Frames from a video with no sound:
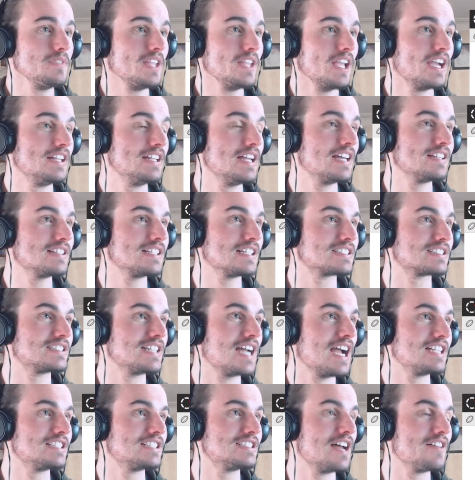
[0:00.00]
And at this
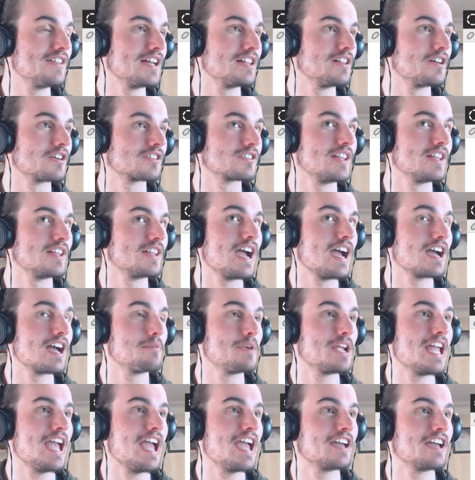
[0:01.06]
stage now, they look like they are going
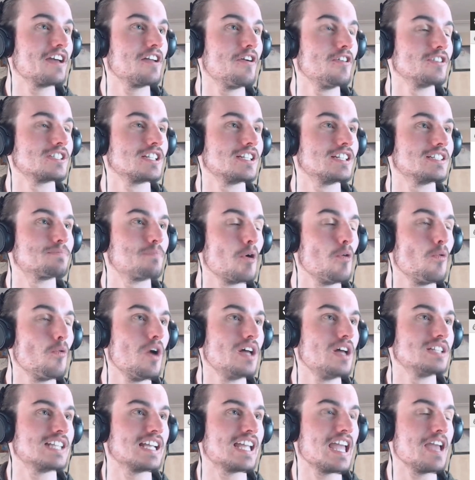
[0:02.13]
to be hanging on to this ball
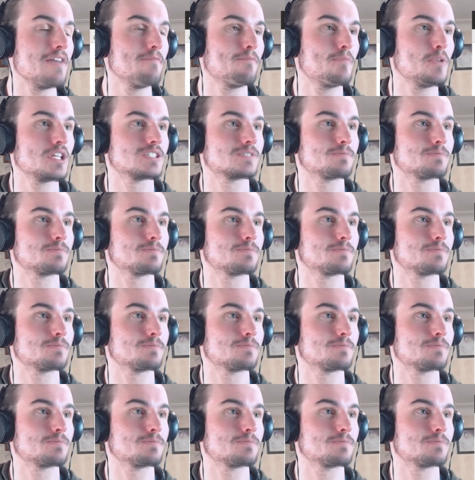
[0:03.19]
once again for the